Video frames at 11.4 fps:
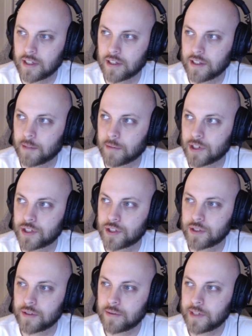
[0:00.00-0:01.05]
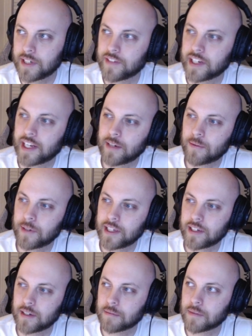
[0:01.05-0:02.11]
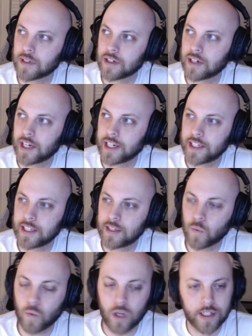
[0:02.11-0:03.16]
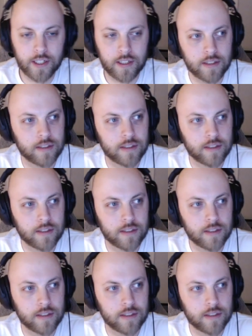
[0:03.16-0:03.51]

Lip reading: Number 2, we have Nightwing number 91.